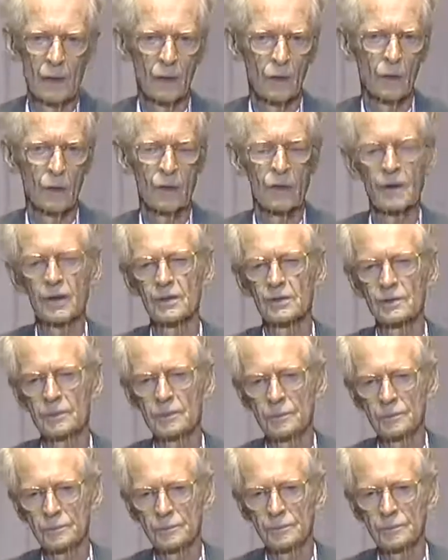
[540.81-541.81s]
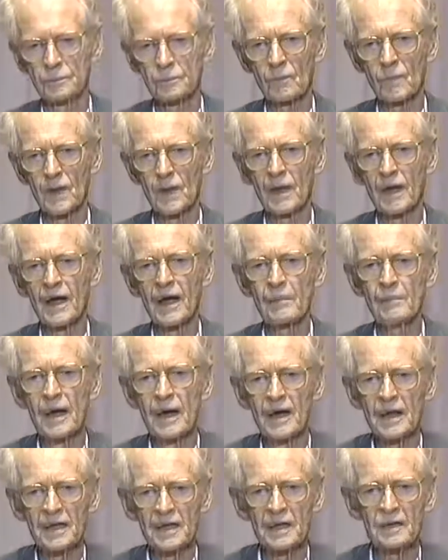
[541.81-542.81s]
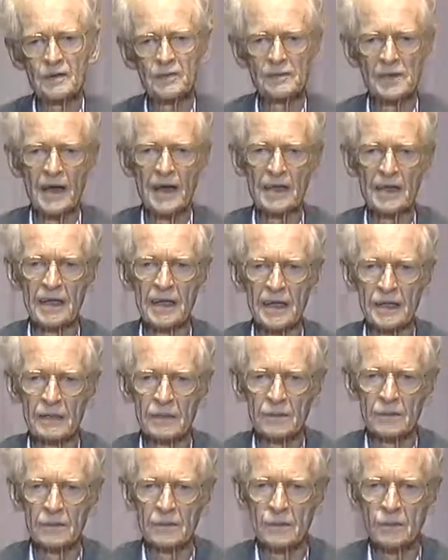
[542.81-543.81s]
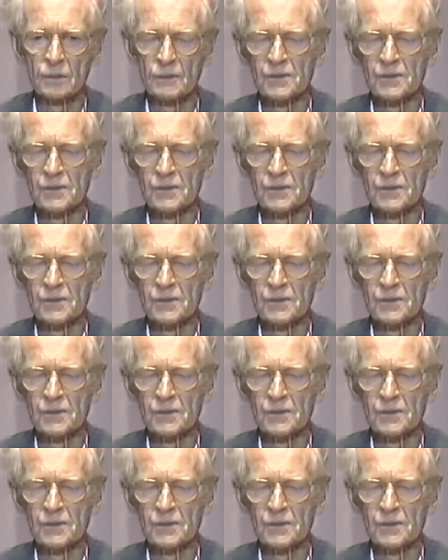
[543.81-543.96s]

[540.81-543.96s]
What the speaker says: or am I conveying to